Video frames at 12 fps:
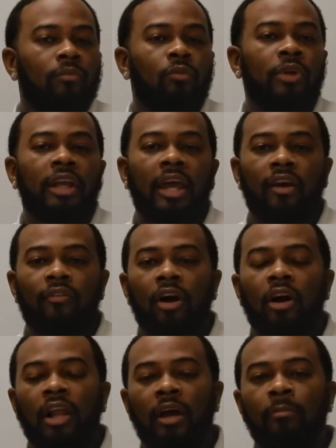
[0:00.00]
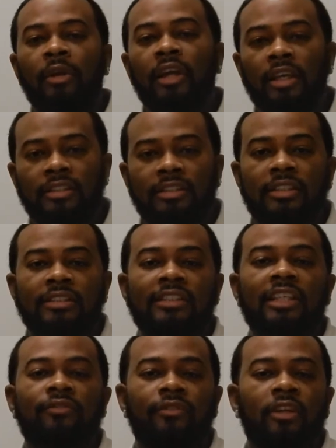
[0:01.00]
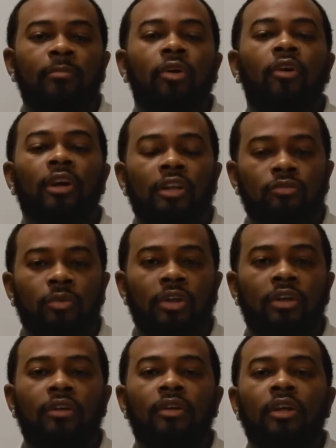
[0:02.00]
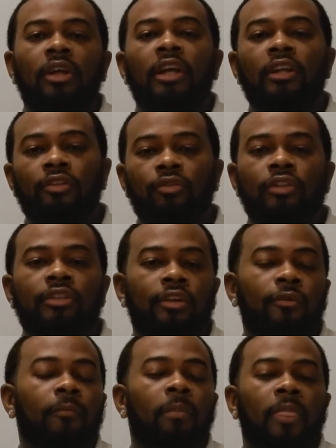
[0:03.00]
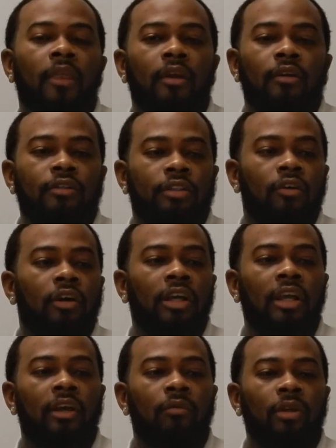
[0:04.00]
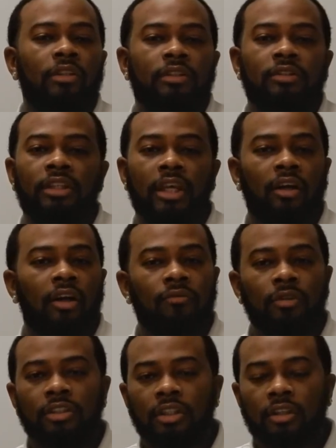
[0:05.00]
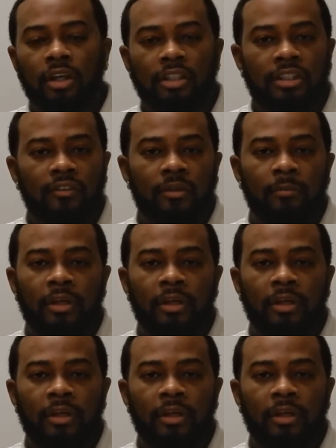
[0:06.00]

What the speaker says: we have all our beds 6 feet apart as well in doing so. So again, we took all the safety